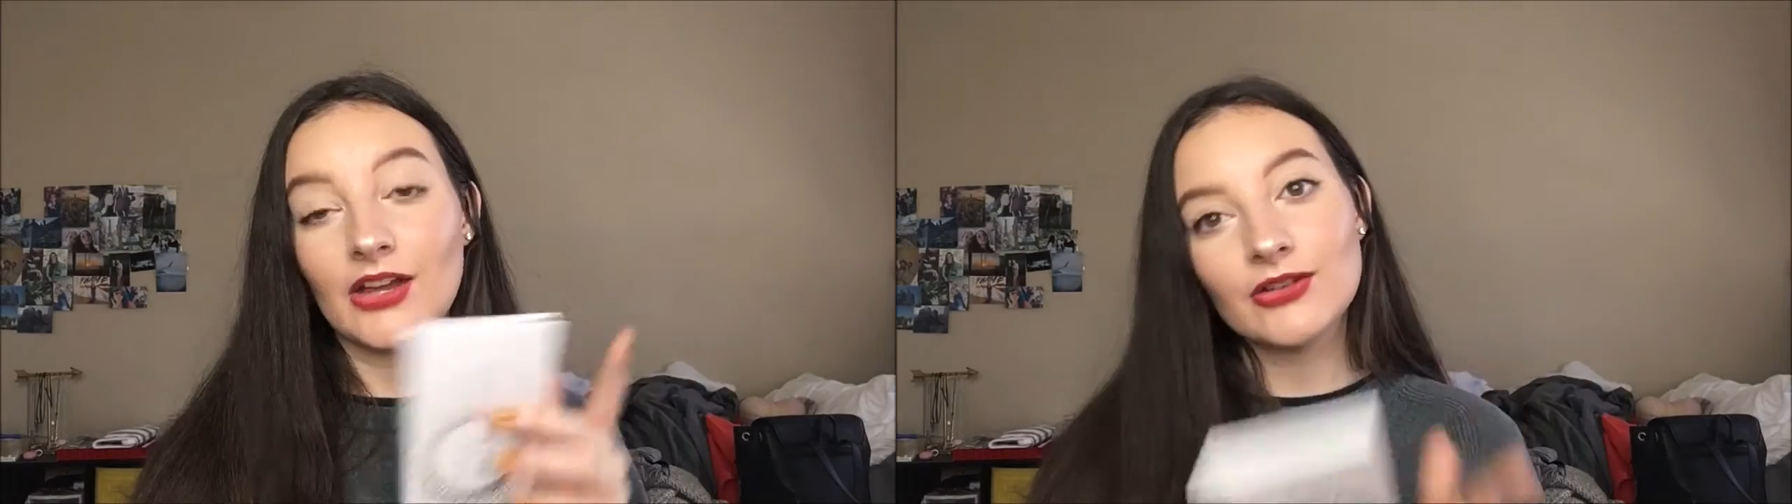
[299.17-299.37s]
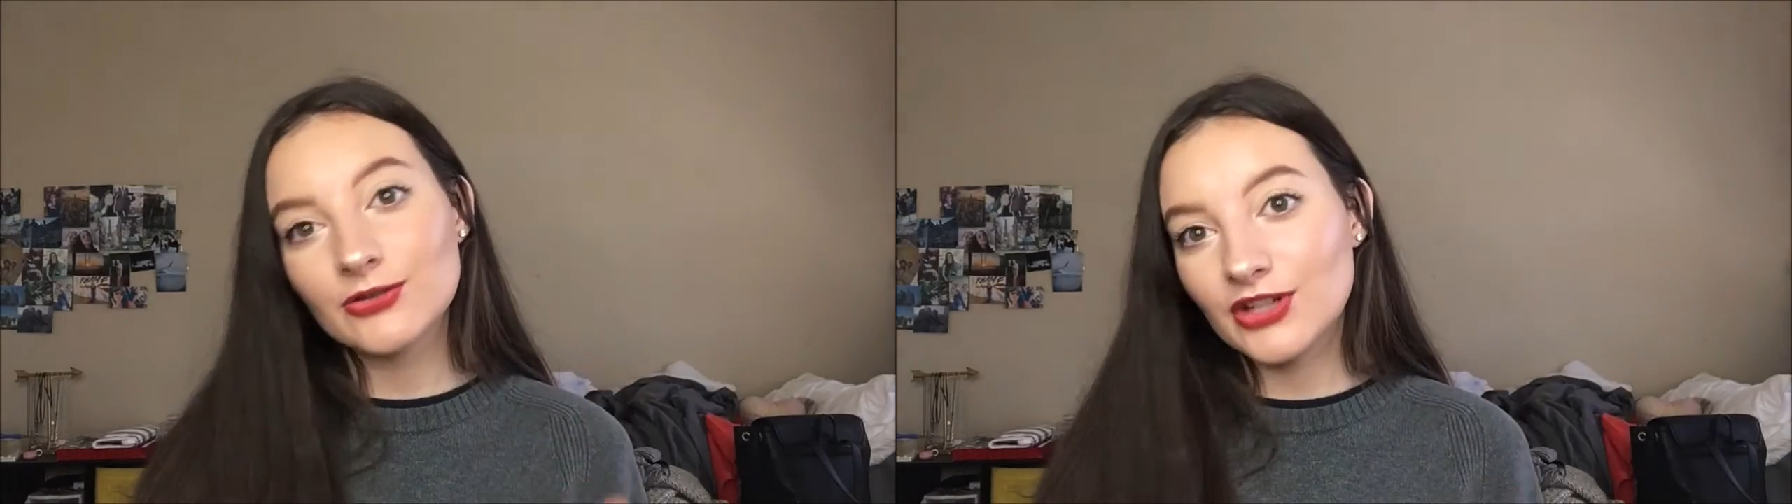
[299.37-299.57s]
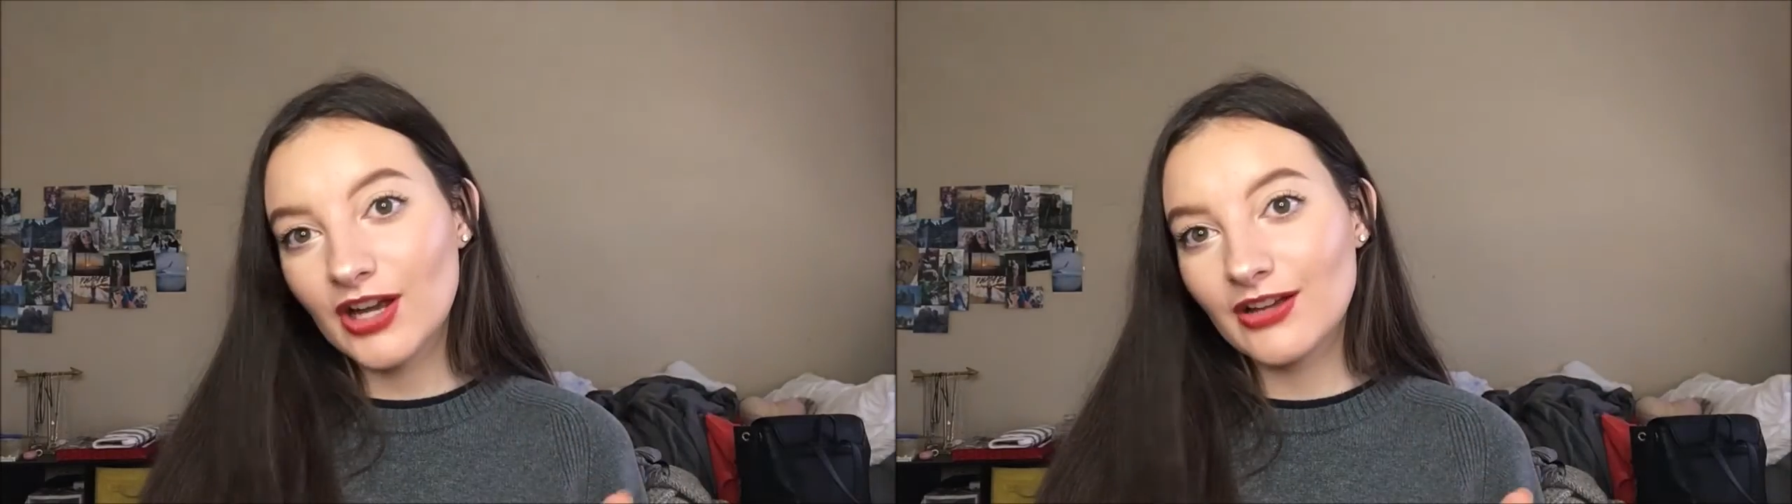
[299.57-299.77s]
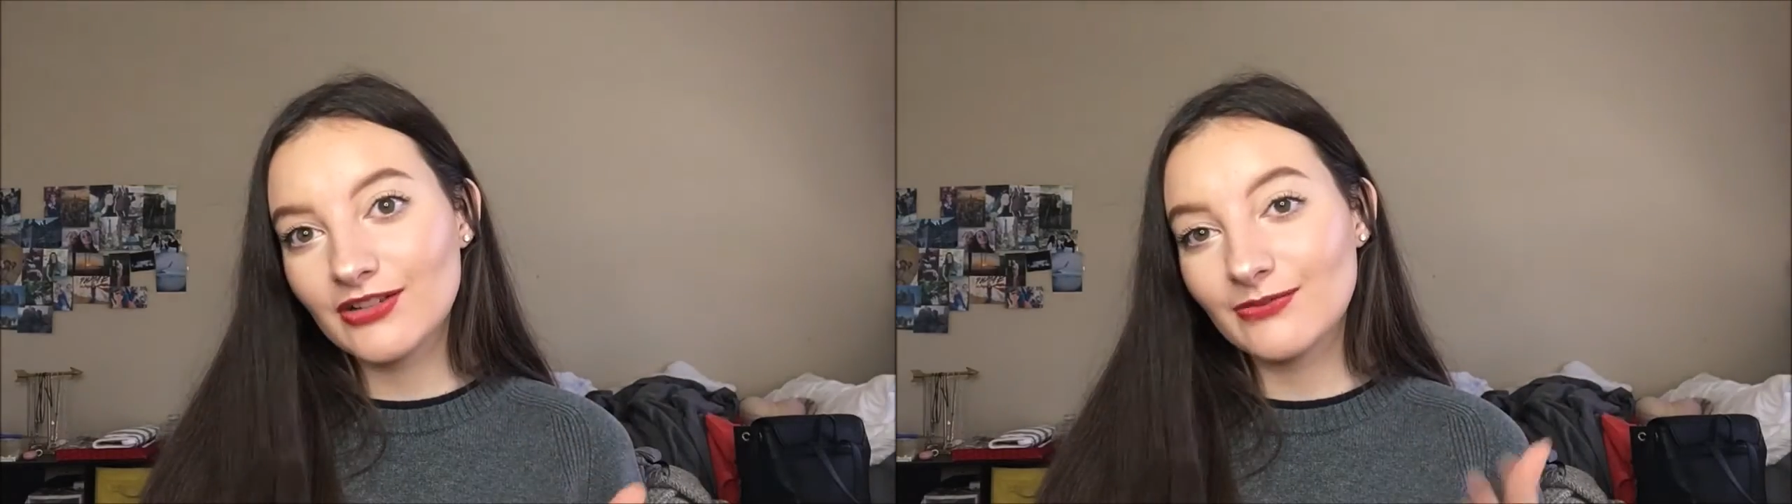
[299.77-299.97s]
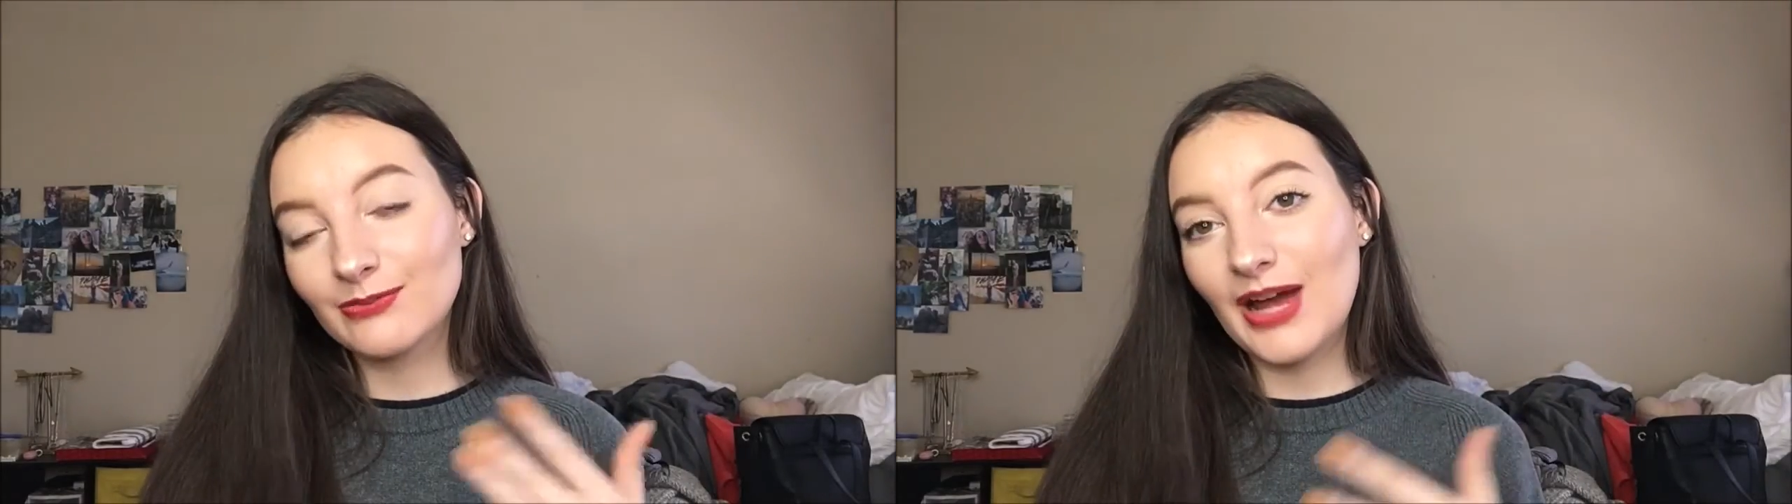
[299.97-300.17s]
other
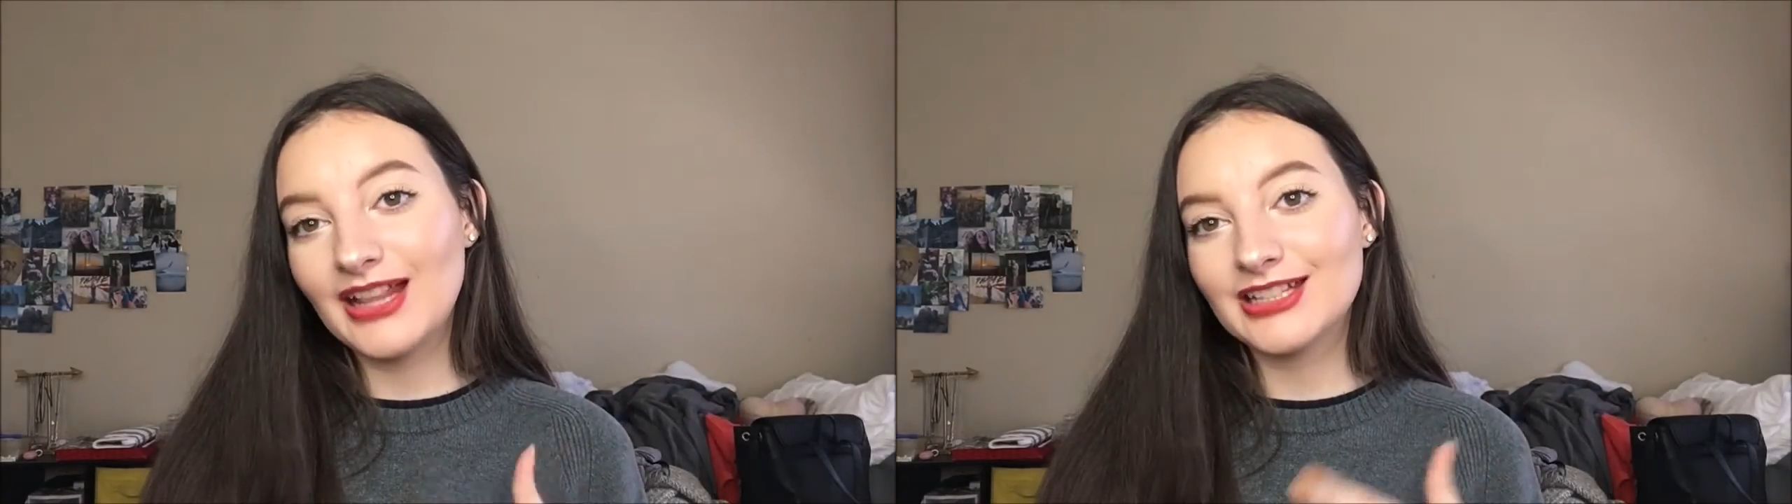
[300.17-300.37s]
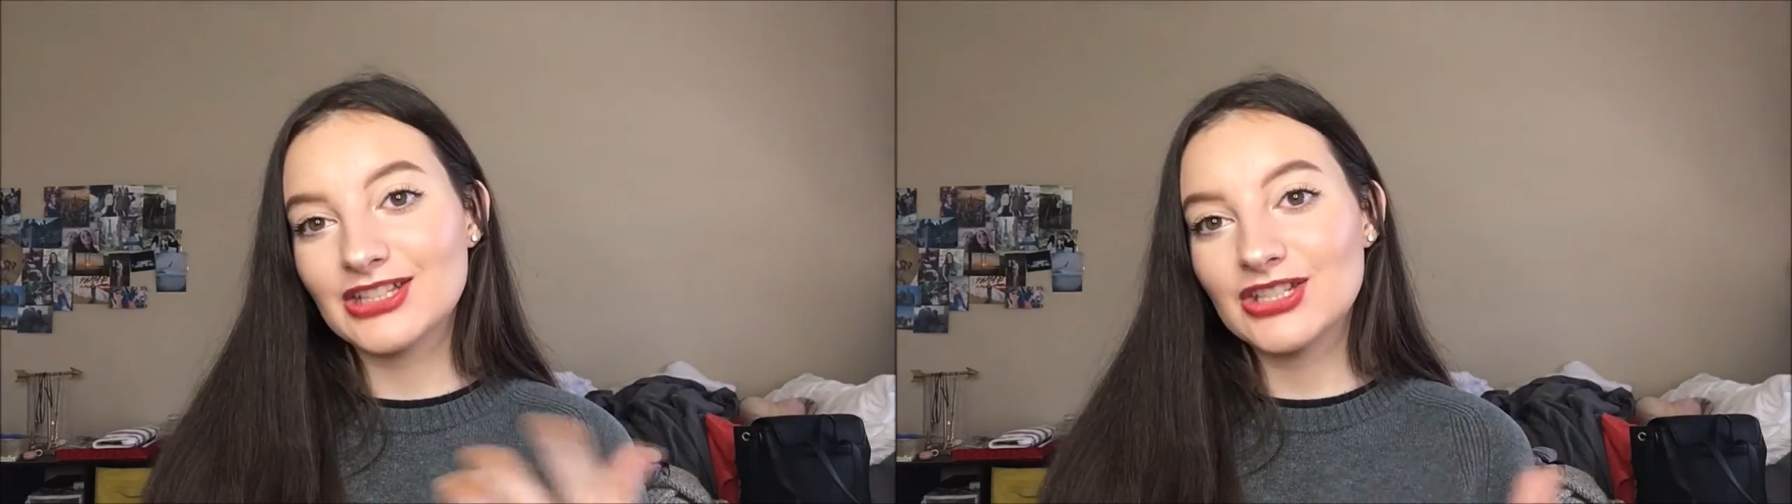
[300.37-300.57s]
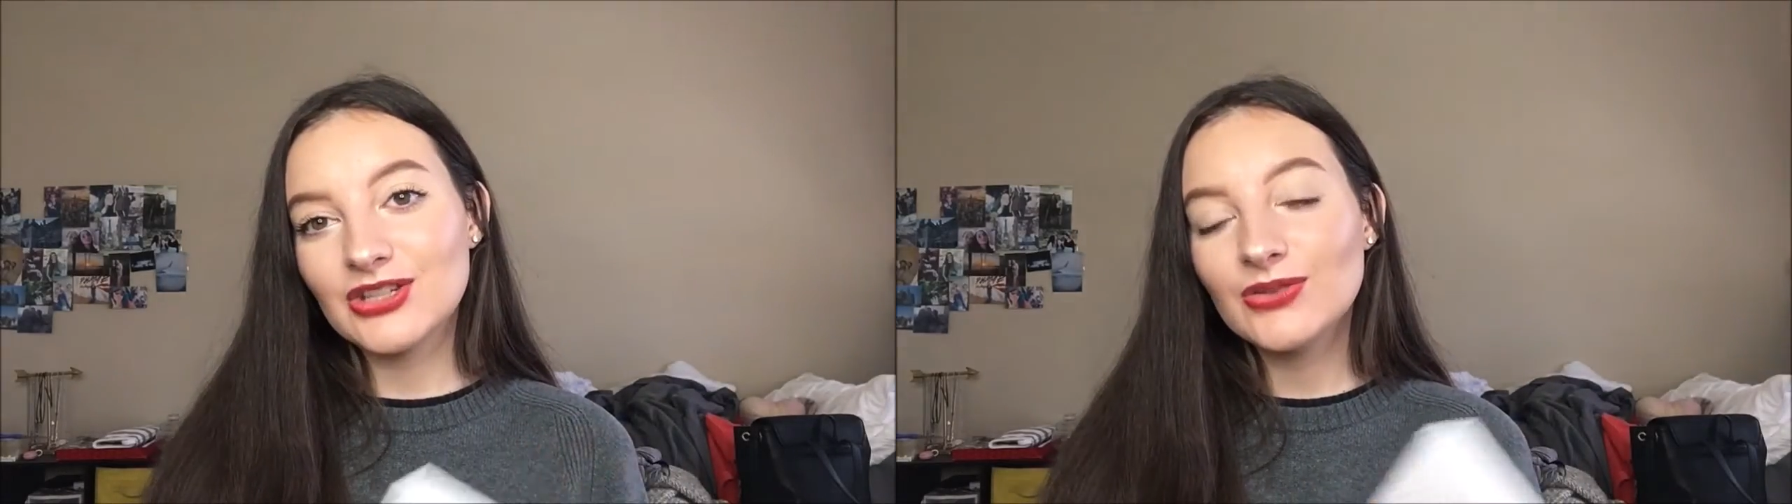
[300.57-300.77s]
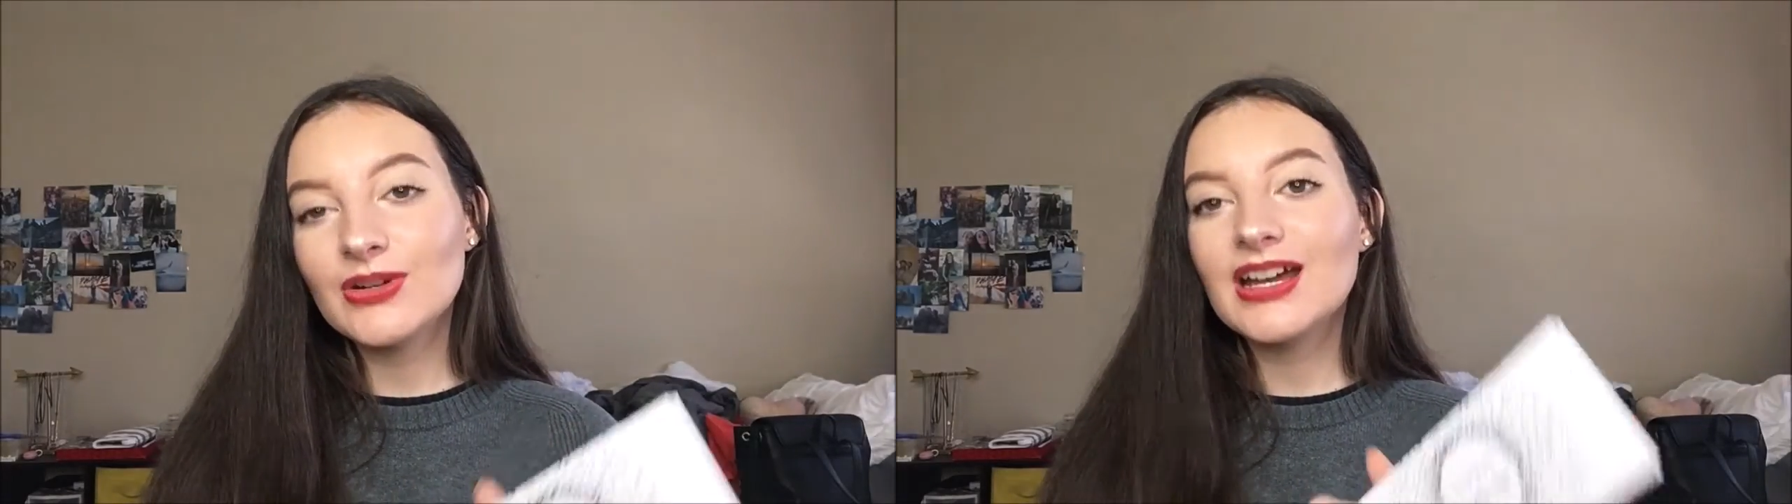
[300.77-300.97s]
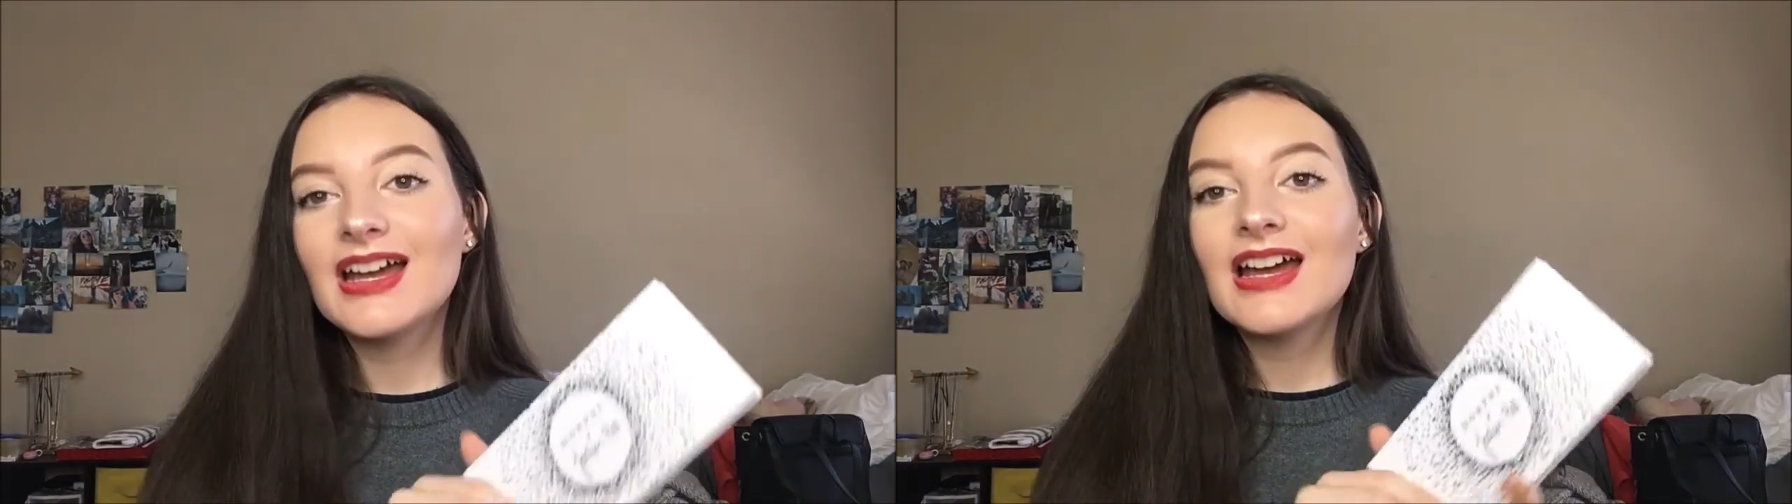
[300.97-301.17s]
palettes
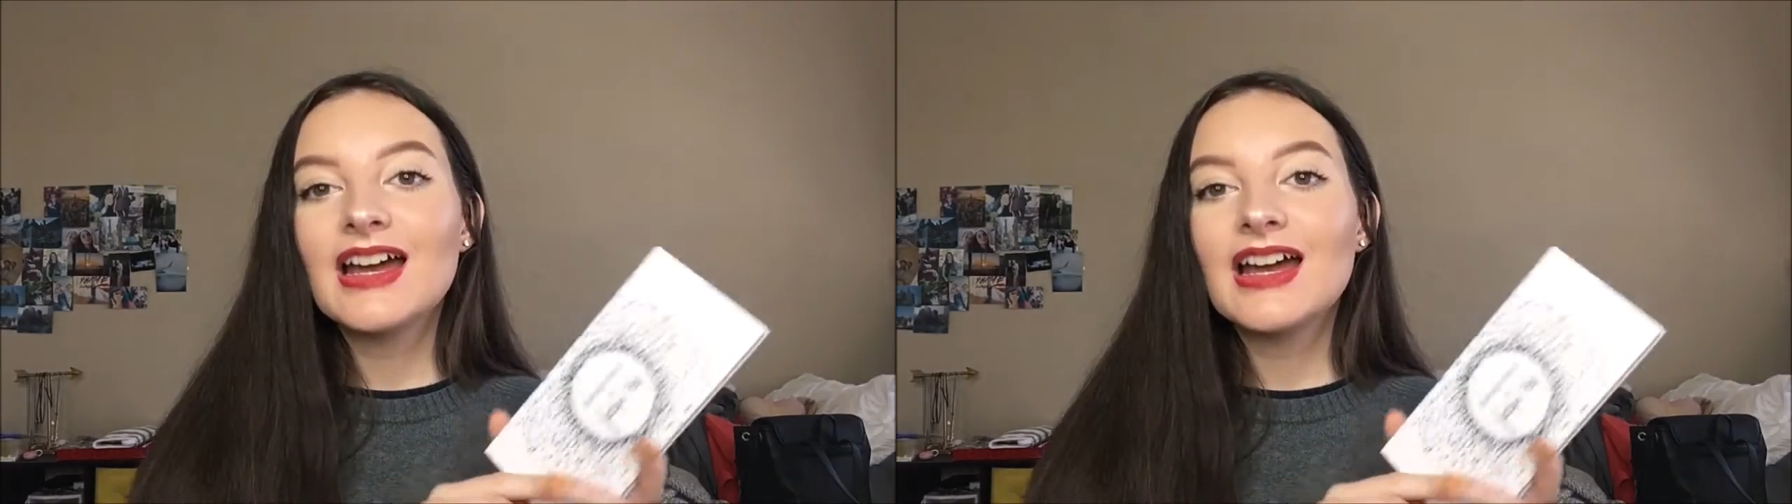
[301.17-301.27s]
too,